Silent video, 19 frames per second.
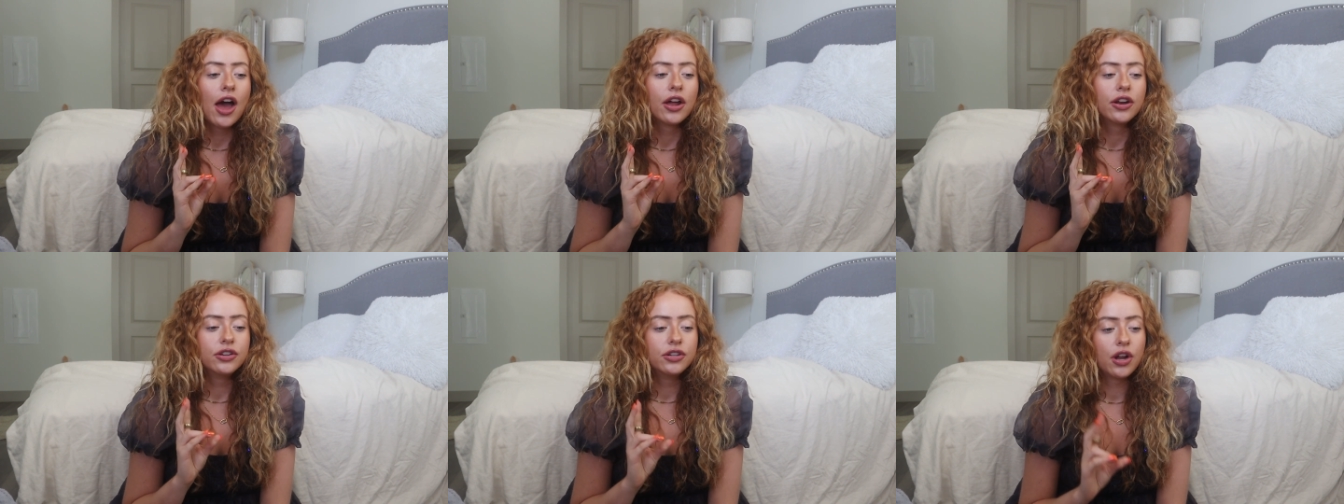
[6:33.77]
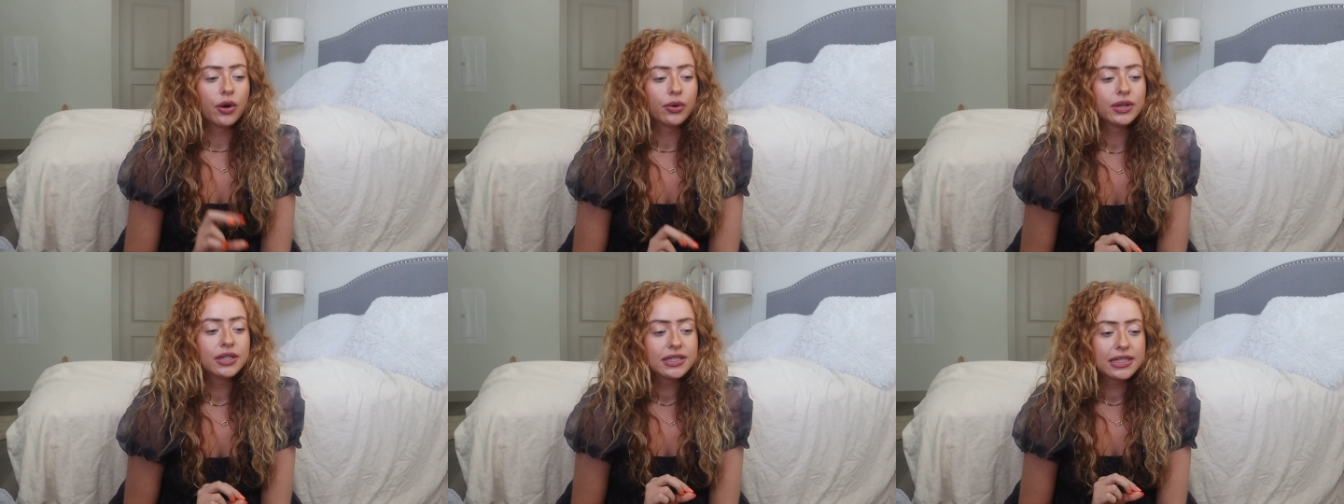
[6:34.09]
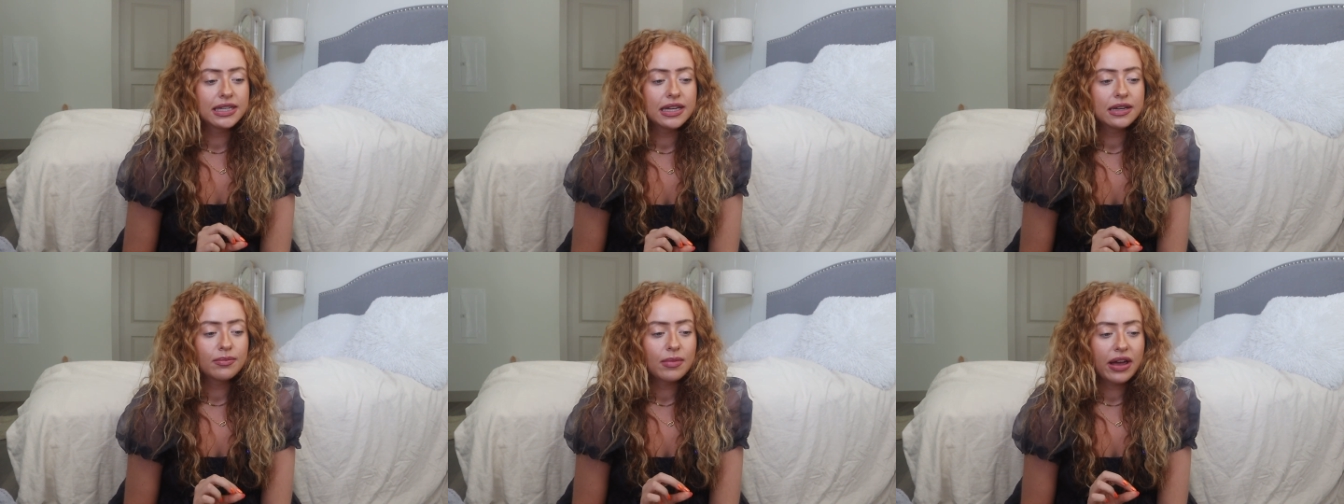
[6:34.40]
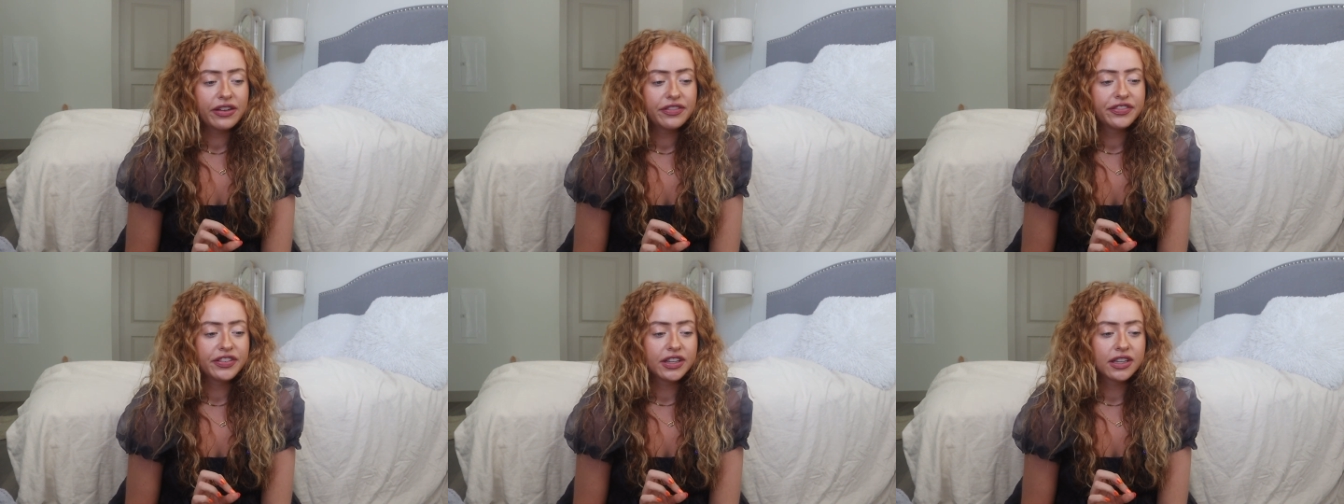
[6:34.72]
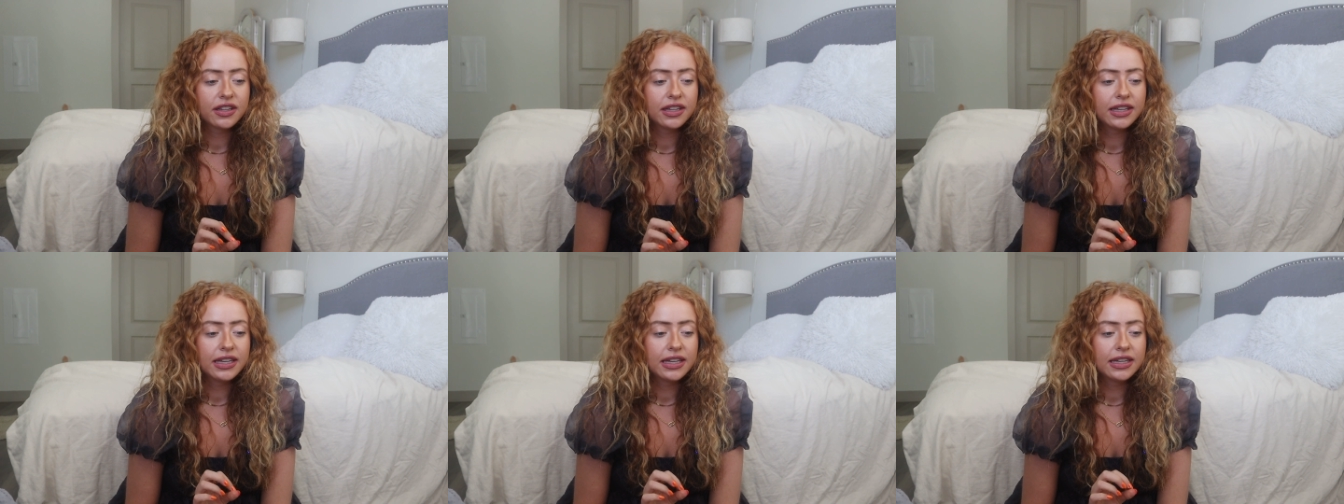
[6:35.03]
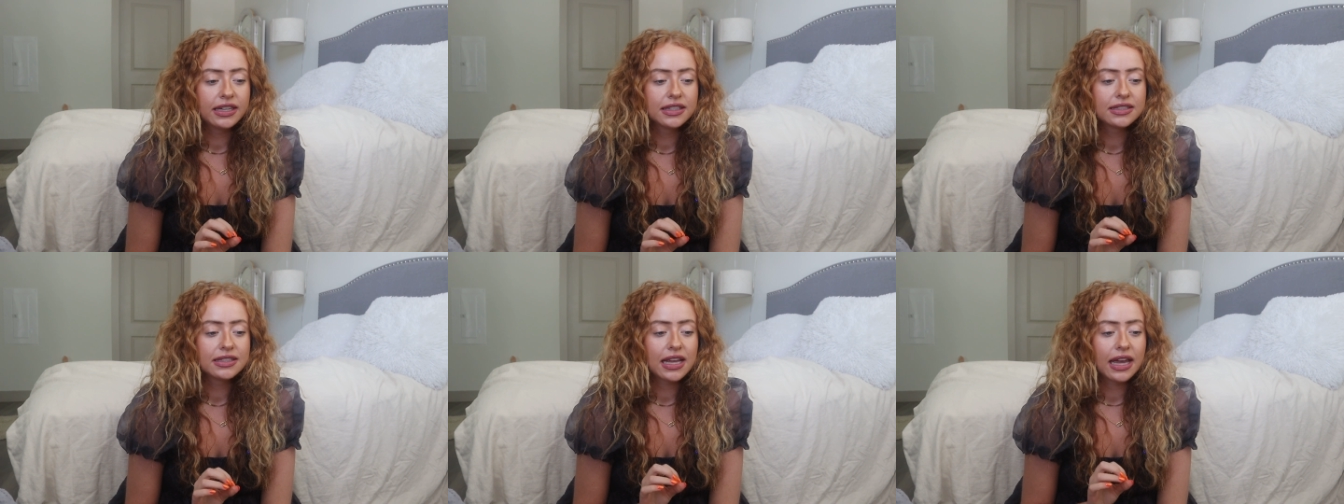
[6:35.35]
noticing my
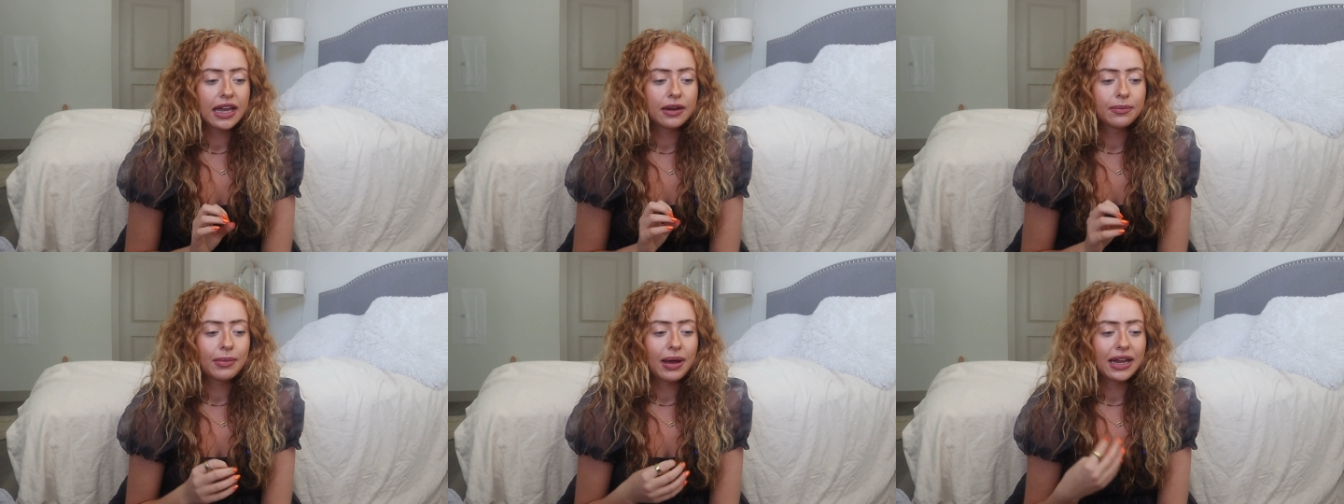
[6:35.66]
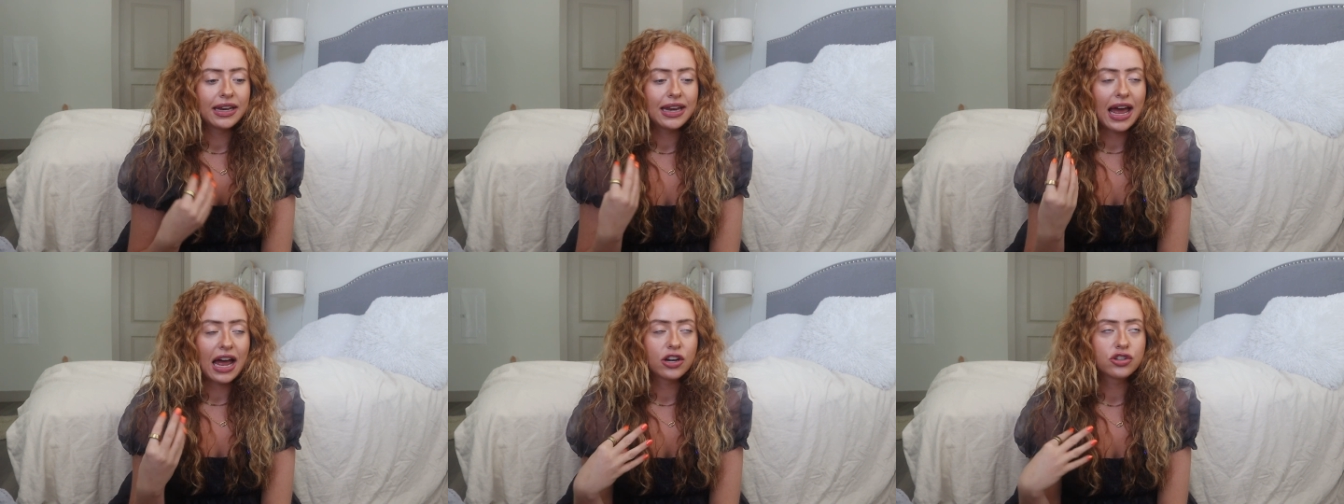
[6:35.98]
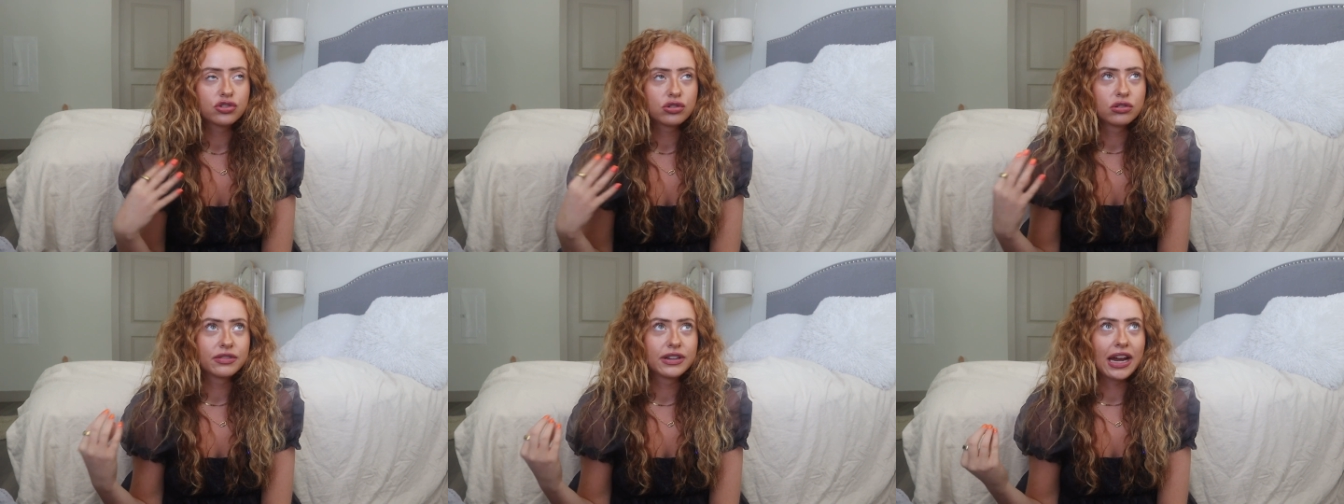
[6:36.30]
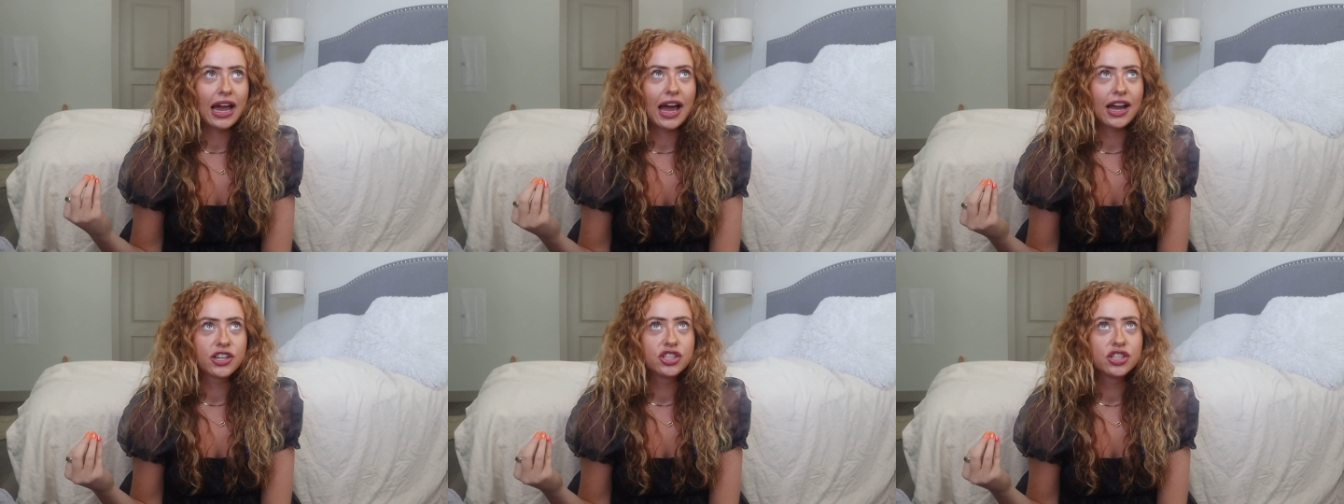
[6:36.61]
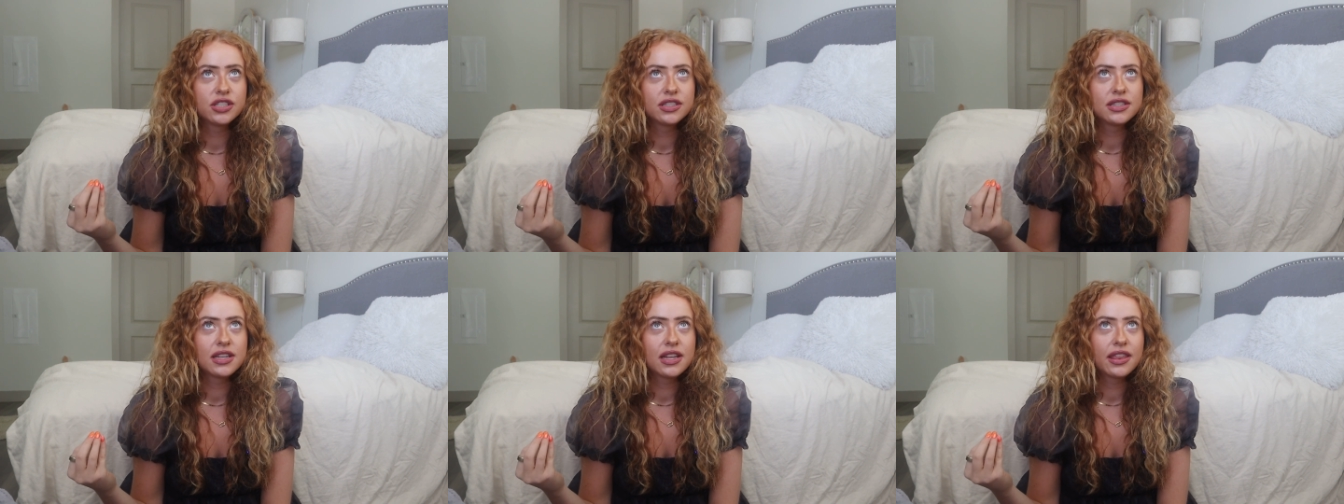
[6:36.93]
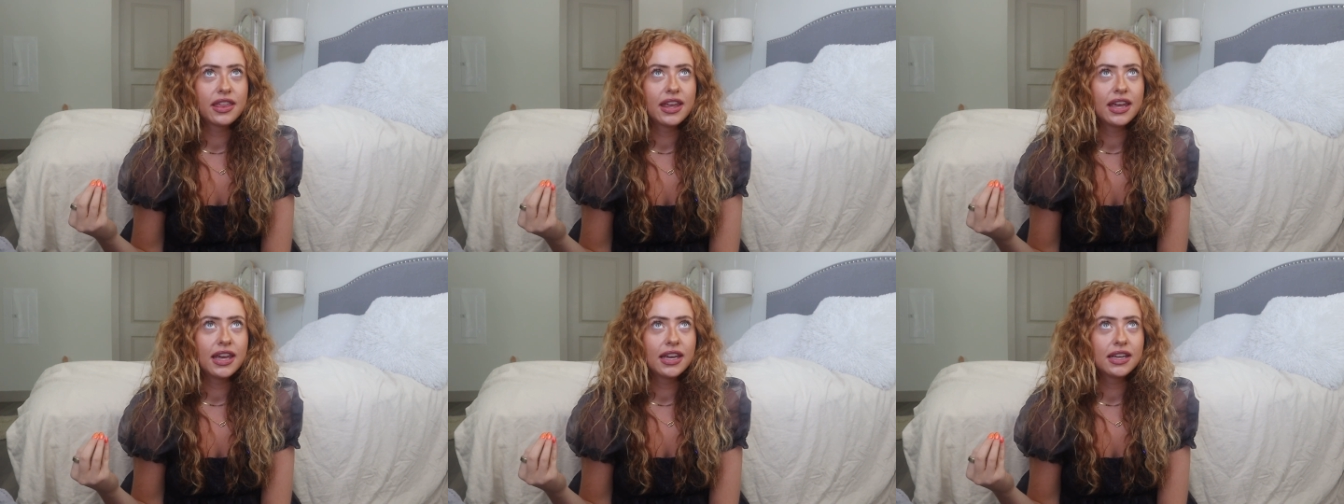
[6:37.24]
feelings and my natural reactions to
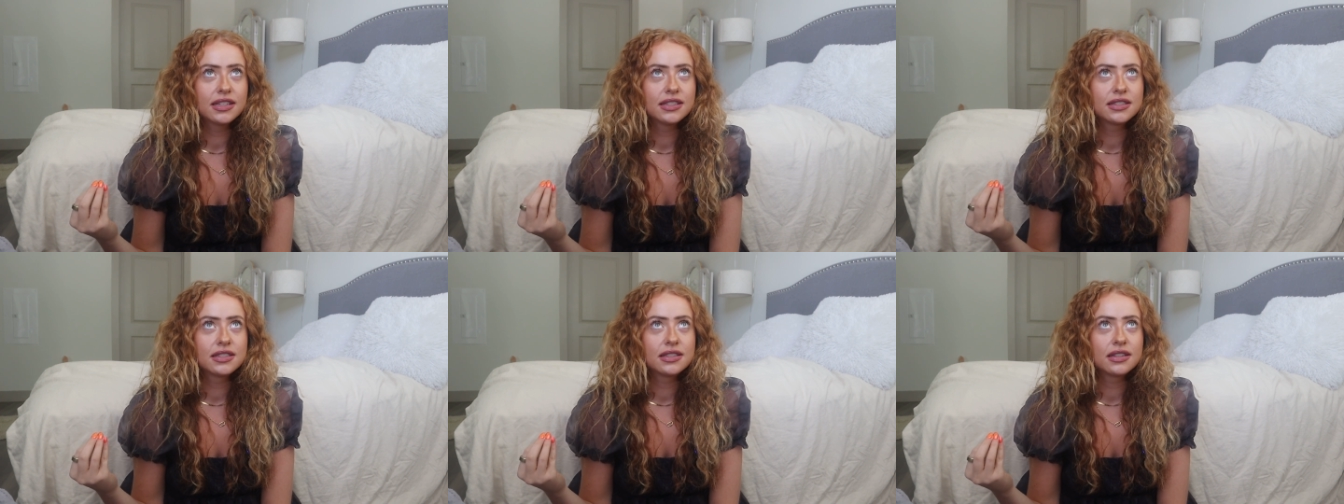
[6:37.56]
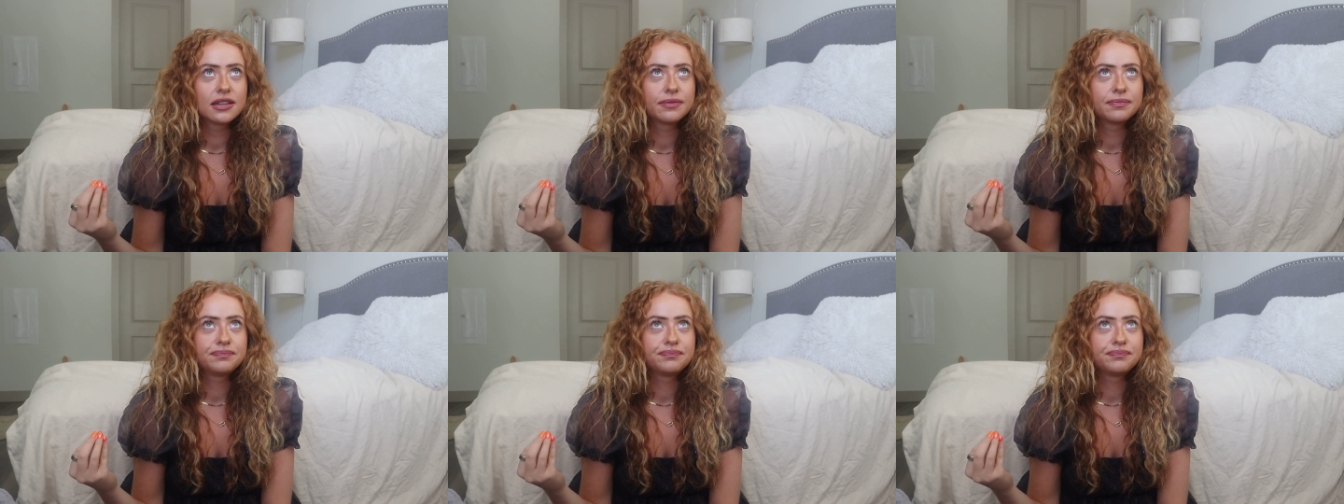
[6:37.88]
things